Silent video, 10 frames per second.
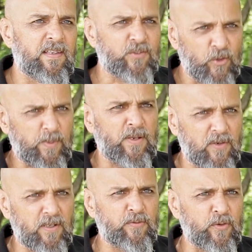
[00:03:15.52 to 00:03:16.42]
It's going to be
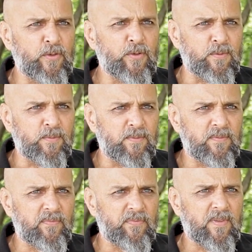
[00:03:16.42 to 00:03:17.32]
real for you.
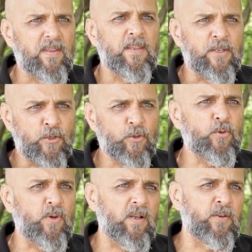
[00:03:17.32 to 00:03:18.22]

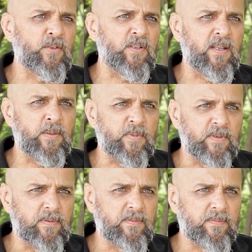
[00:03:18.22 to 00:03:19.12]
You are going to climb
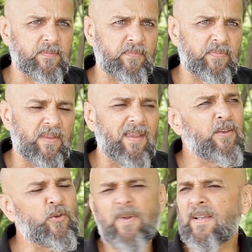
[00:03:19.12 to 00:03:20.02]
it.
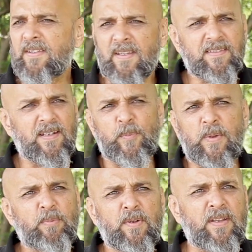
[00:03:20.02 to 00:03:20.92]
And you might think there are
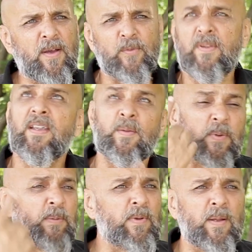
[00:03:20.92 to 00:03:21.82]
people down there and
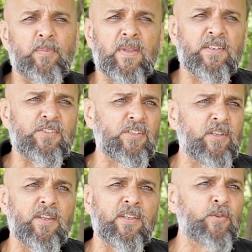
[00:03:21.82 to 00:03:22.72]
people up there
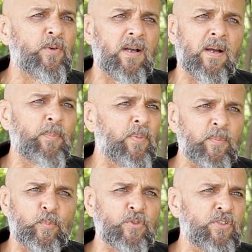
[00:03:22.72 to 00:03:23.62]
cheering you up
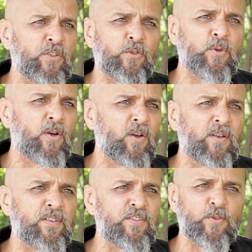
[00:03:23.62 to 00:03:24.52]
and pushing you
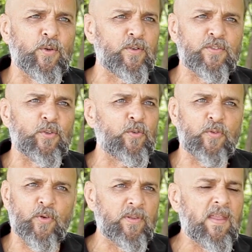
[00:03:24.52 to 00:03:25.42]
on and so on and so
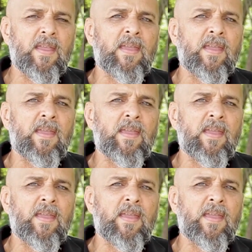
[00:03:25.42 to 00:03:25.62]
forth.